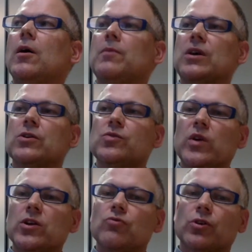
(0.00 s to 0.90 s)
because when
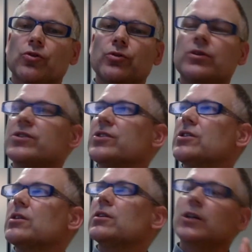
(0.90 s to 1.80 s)
you recruit as a
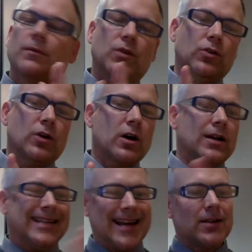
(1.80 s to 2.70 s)
startup, you kind
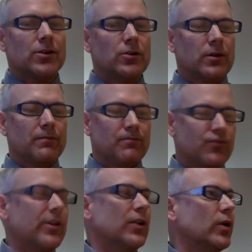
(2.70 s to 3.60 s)
of tend to do it
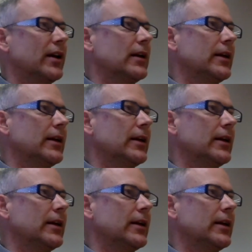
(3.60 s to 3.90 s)
pretty quickly.